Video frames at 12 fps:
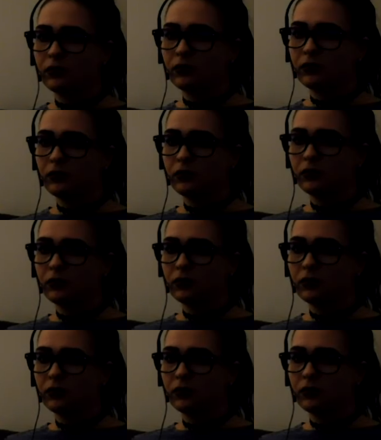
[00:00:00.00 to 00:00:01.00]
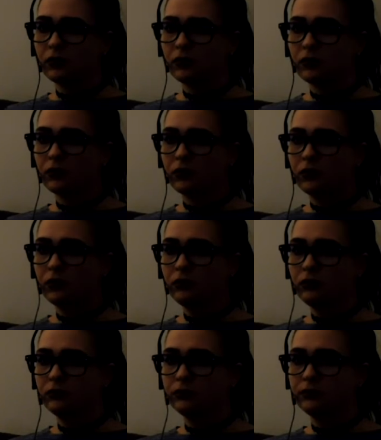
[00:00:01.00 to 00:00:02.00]

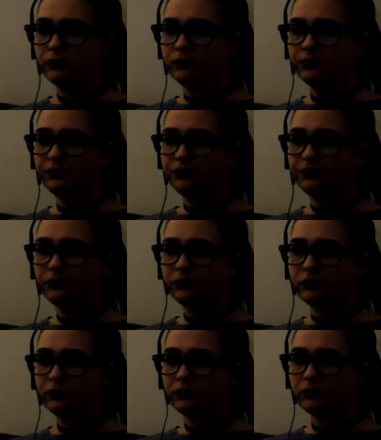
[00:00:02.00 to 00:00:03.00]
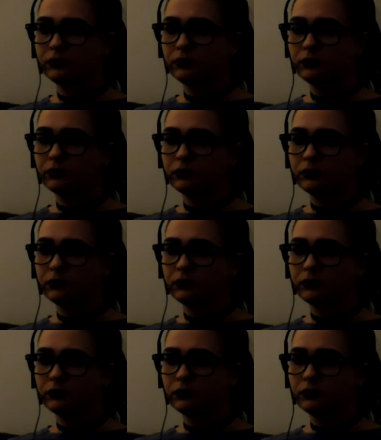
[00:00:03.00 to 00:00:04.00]

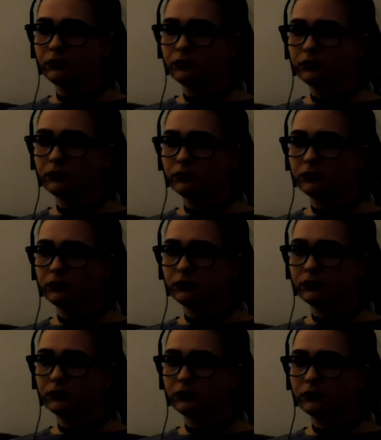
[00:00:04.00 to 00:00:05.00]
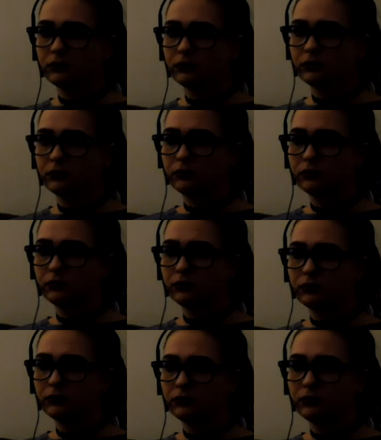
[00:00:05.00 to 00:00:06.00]

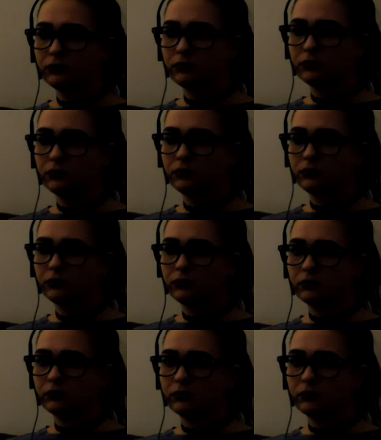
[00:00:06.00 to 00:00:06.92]
(silence)